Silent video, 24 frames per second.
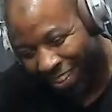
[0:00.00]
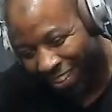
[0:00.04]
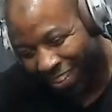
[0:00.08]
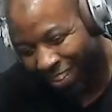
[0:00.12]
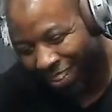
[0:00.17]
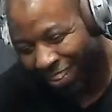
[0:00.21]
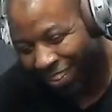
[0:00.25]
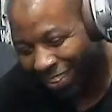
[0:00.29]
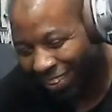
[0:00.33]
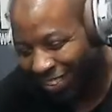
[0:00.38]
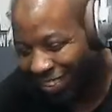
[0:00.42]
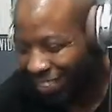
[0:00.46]

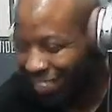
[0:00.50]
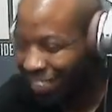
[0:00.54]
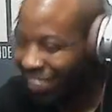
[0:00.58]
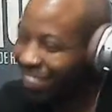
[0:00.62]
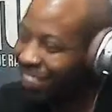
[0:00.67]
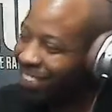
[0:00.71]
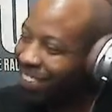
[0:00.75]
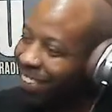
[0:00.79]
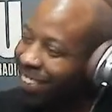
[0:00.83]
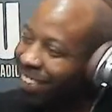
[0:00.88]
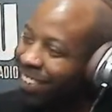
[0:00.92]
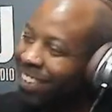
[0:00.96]
Oh
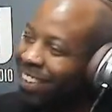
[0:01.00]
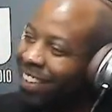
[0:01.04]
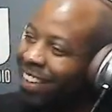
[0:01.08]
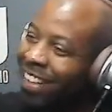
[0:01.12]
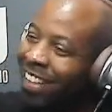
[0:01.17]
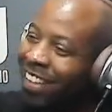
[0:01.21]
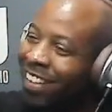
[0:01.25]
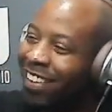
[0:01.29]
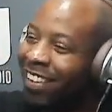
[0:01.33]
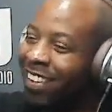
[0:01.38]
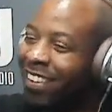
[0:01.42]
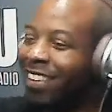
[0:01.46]
no.
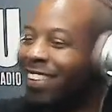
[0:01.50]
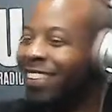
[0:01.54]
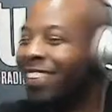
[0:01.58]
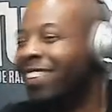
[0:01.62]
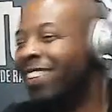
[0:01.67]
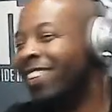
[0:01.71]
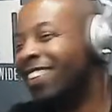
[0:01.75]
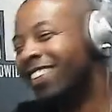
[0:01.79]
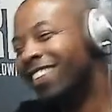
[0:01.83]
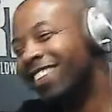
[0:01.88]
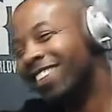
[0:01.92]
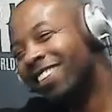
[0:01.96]

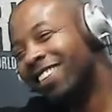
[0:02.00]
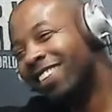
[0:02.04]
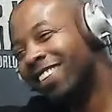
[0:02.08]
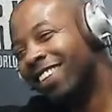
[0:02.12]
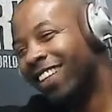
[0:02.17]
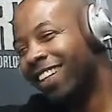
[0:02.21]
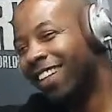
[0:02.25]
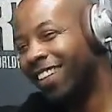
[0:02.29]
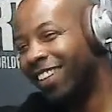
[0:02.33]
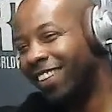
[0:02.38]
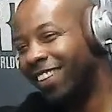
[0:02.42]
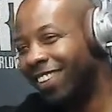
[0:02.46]

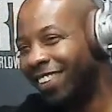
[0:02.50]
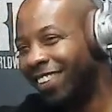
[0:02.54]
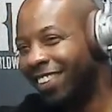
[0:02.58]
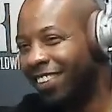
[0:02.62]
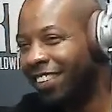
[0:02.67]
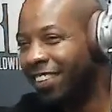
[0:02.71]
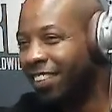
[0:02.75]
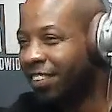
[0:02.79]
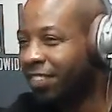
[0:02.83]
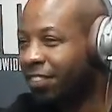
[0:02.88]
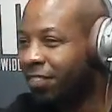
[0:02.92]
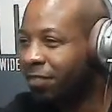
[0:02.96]
But you know what?
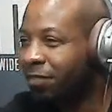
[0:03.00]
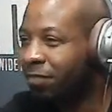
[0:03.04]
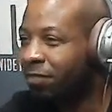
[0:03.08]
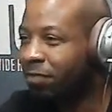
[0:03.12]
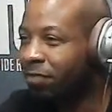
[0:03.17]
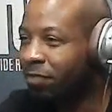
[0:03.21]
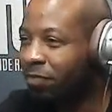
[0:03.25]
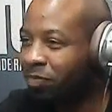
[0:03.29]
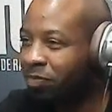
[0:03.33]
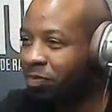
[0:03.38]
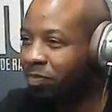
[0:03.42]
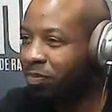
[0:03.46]
Thanks for tuning
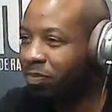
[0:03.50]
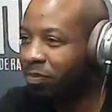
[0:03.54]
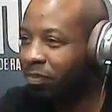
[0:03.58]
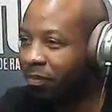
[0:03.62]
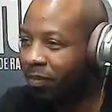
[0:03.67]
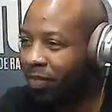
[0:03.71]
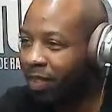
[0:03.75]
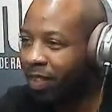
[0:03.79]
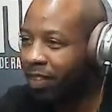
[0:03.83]
in and watching.